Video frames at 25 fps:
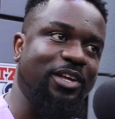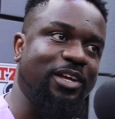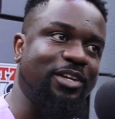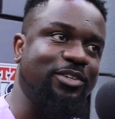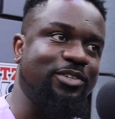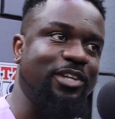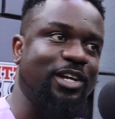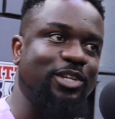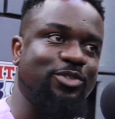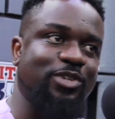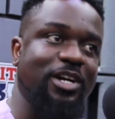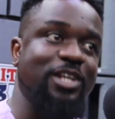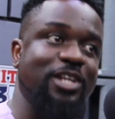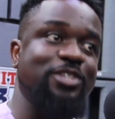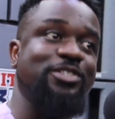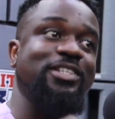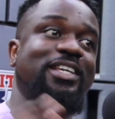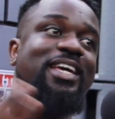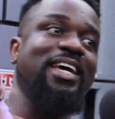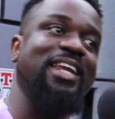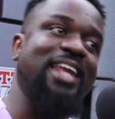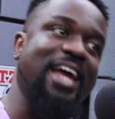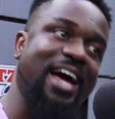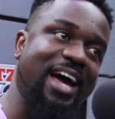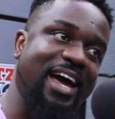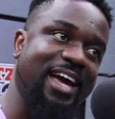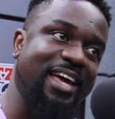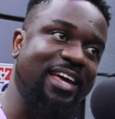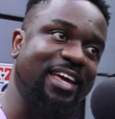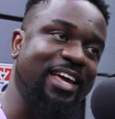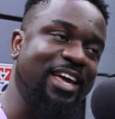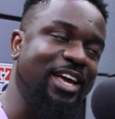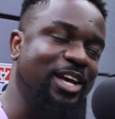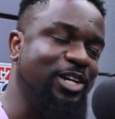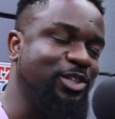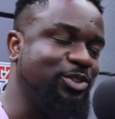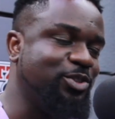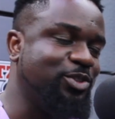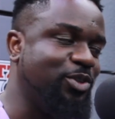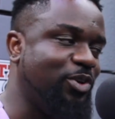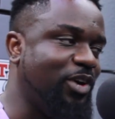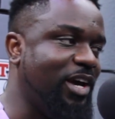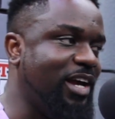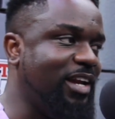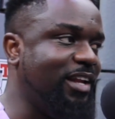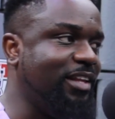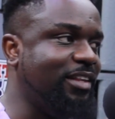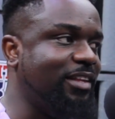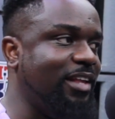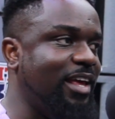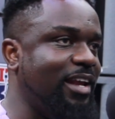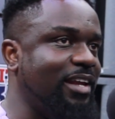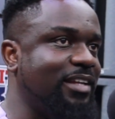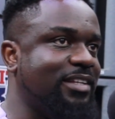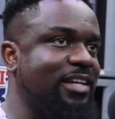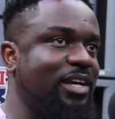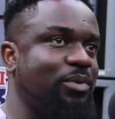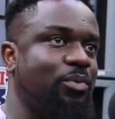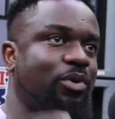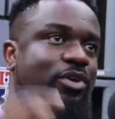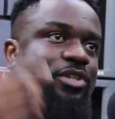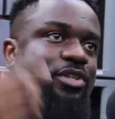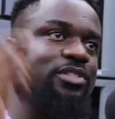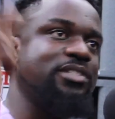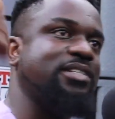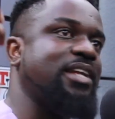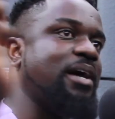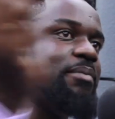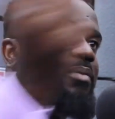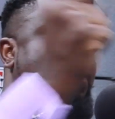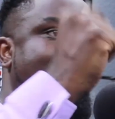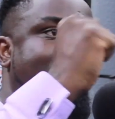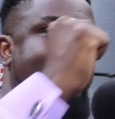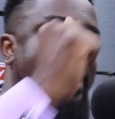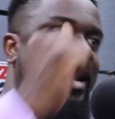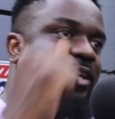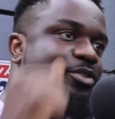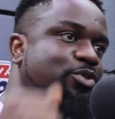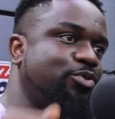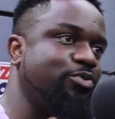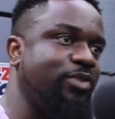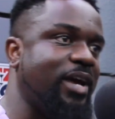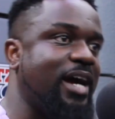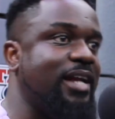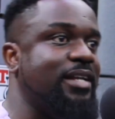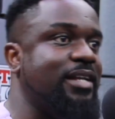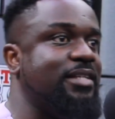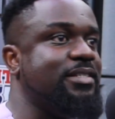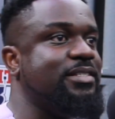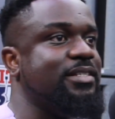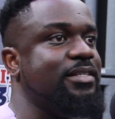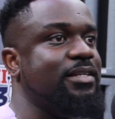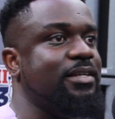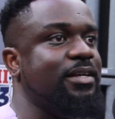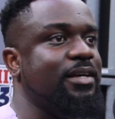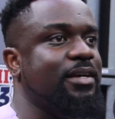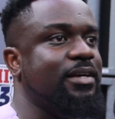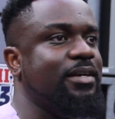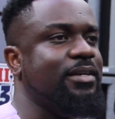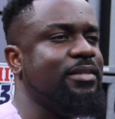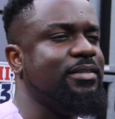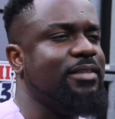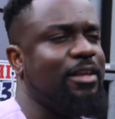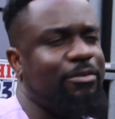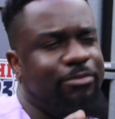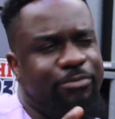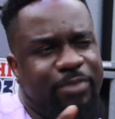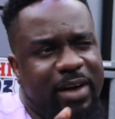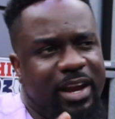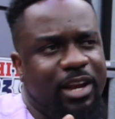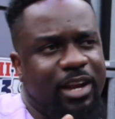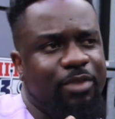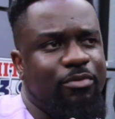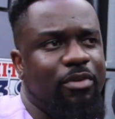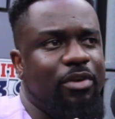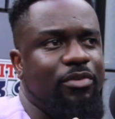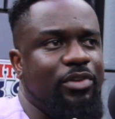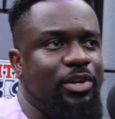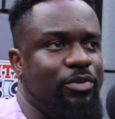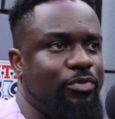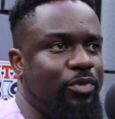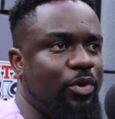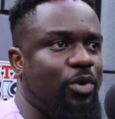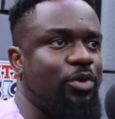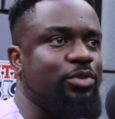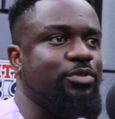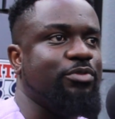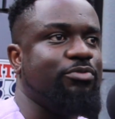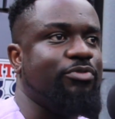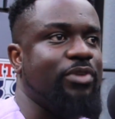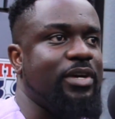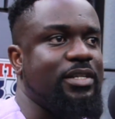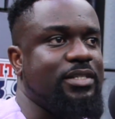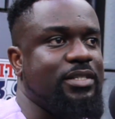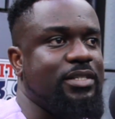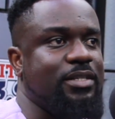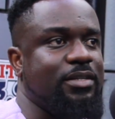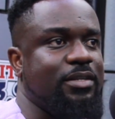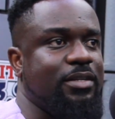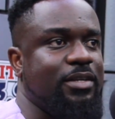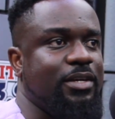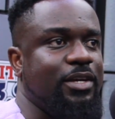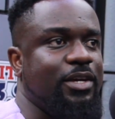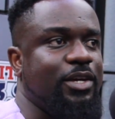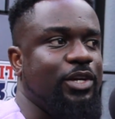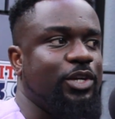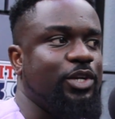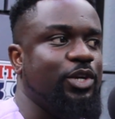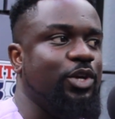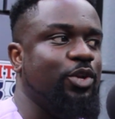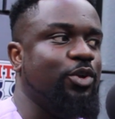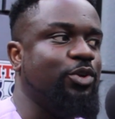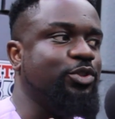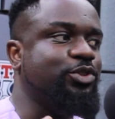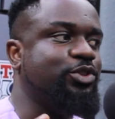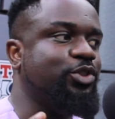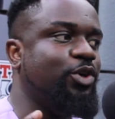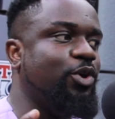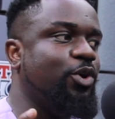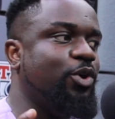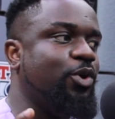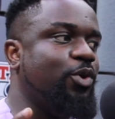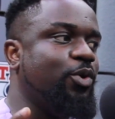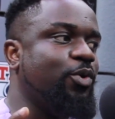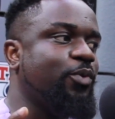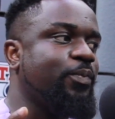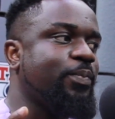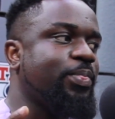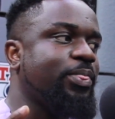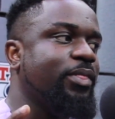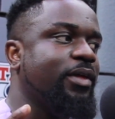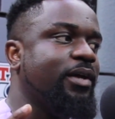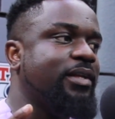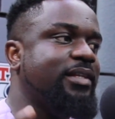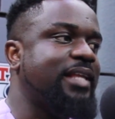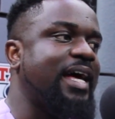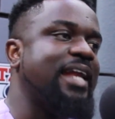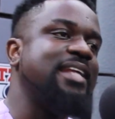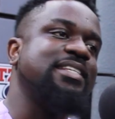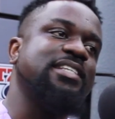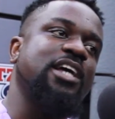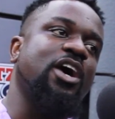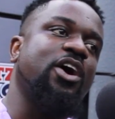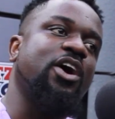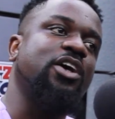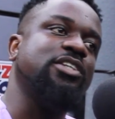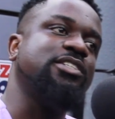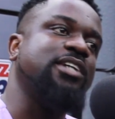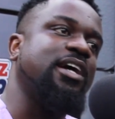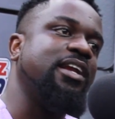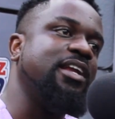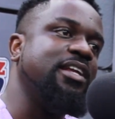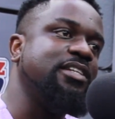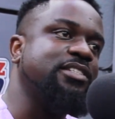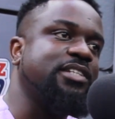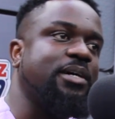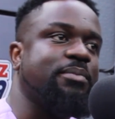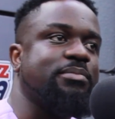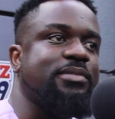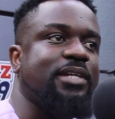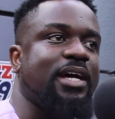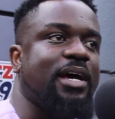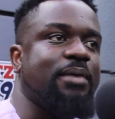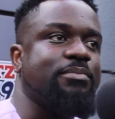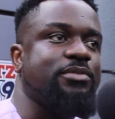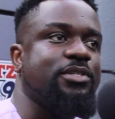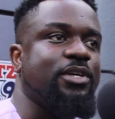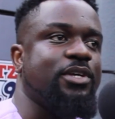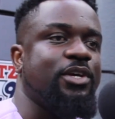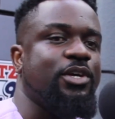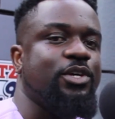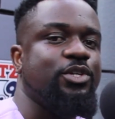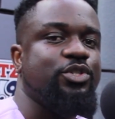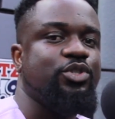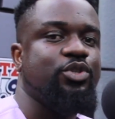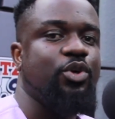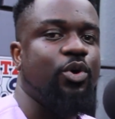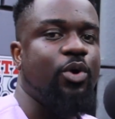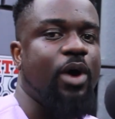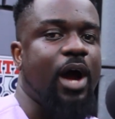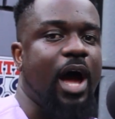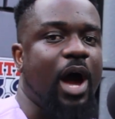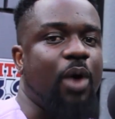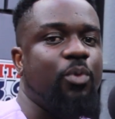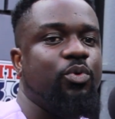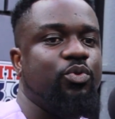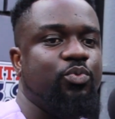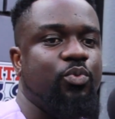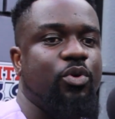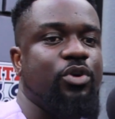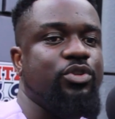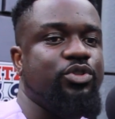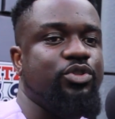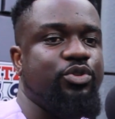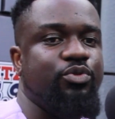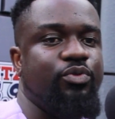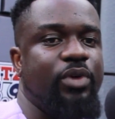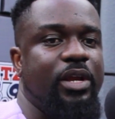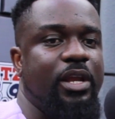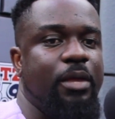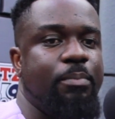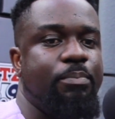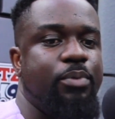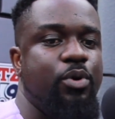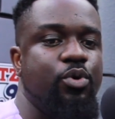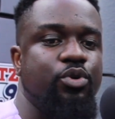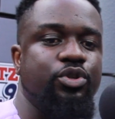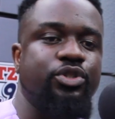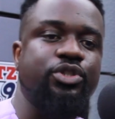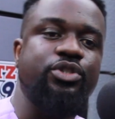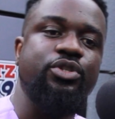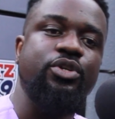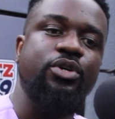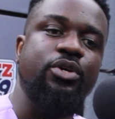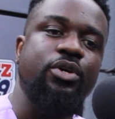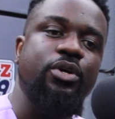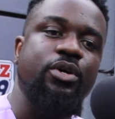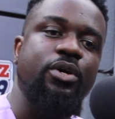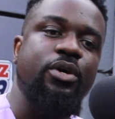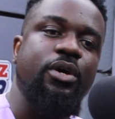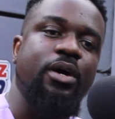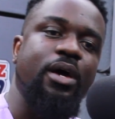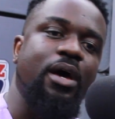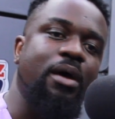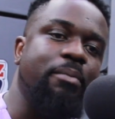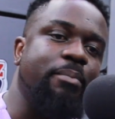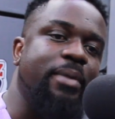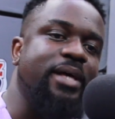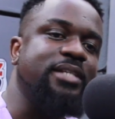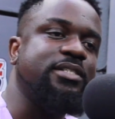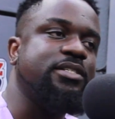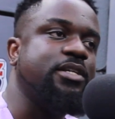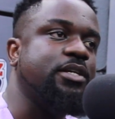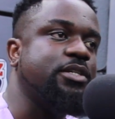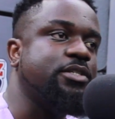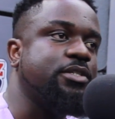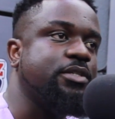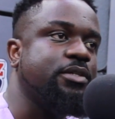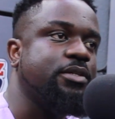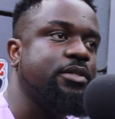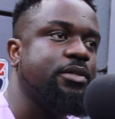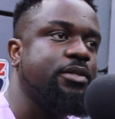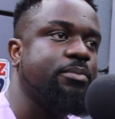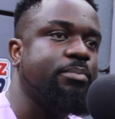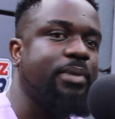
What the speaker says: They're trying to get high. Yeah. So anytime you want to snap them back to reality, they find it very difficult to face it. So that is our challenge sometimes. So I would want to really push a message.